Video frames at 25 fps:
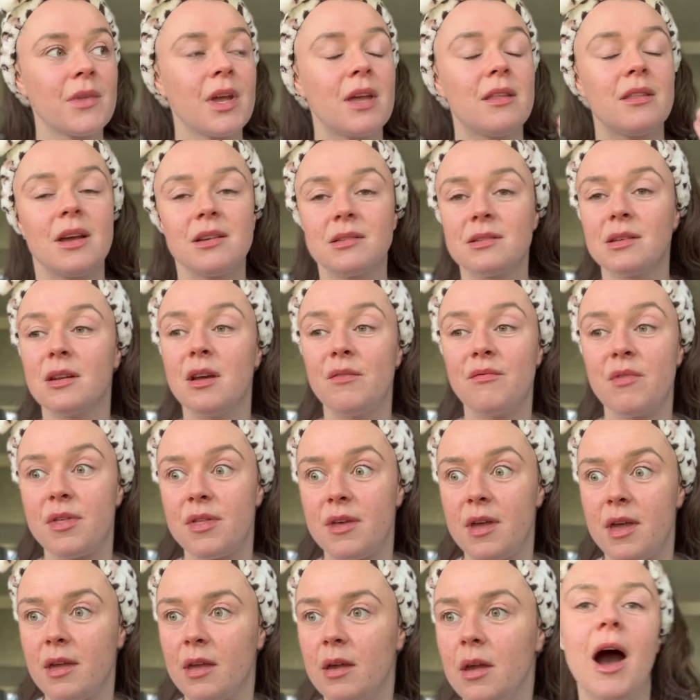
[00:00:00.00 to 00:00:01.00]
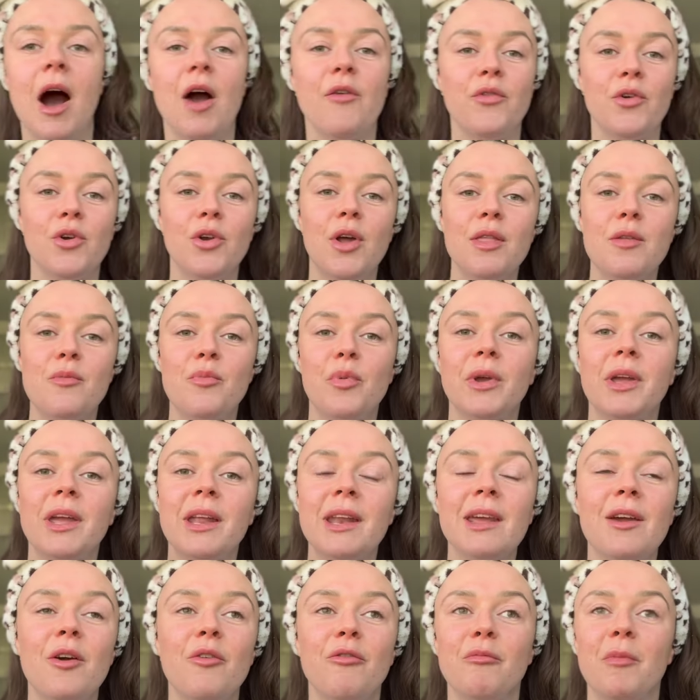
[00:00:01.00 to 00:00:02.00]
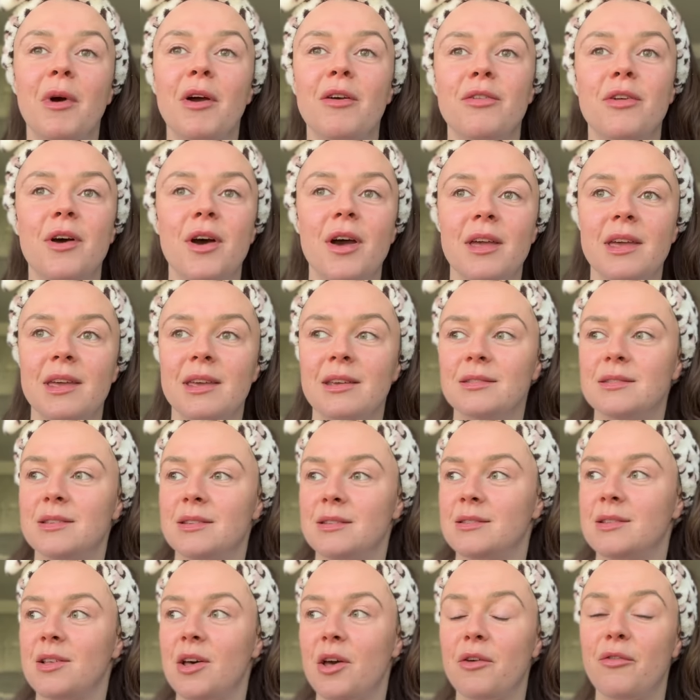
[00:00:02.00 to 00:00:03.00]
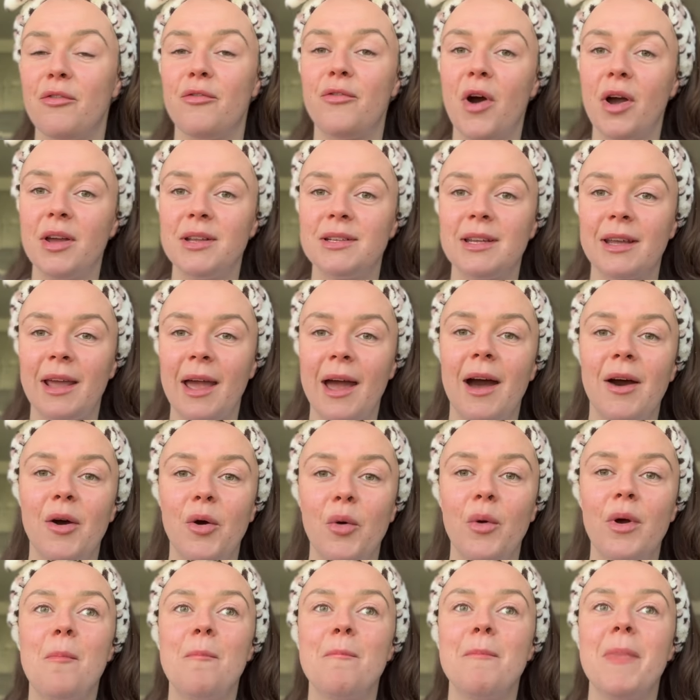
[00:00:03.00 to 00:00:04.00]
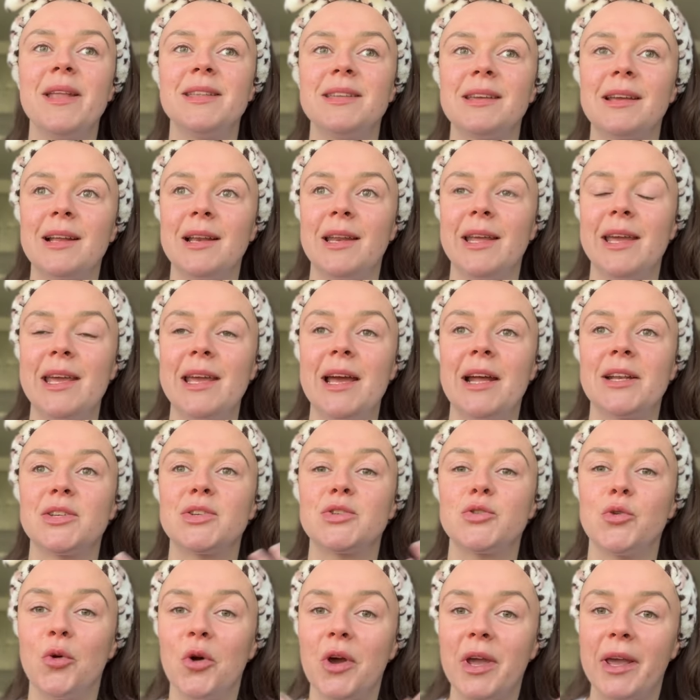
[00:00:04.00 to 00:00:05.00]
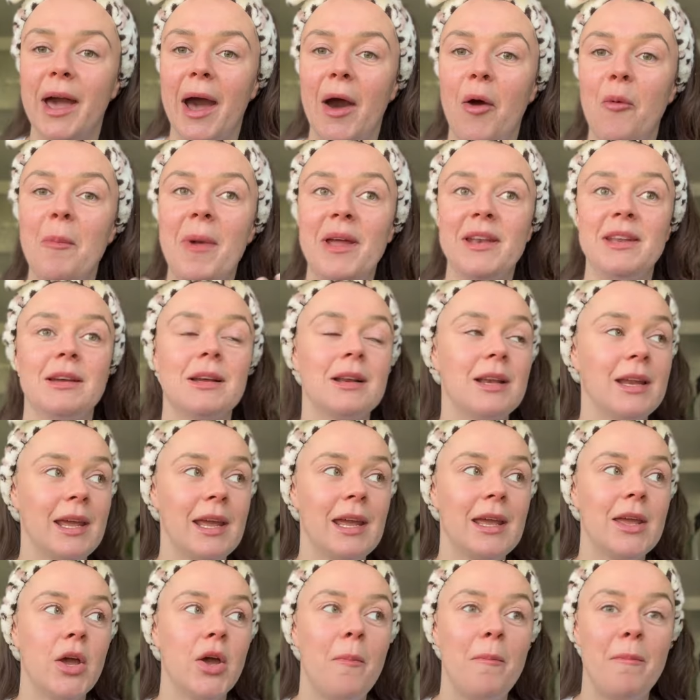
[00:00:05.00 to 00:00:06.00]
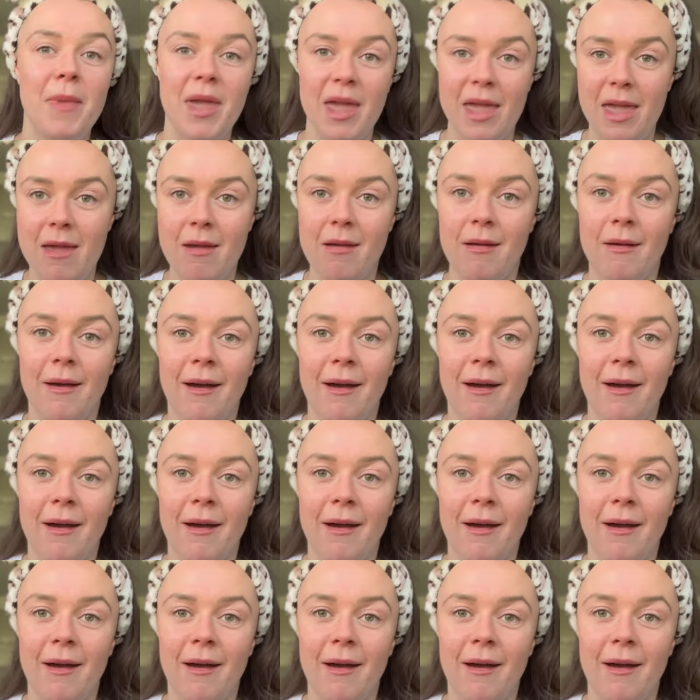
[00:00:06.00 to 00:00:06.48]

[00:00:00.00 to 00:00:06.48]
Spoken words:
That's another thing. I feel like the beginning of my 30s is like finding out medically and sorting out medically me.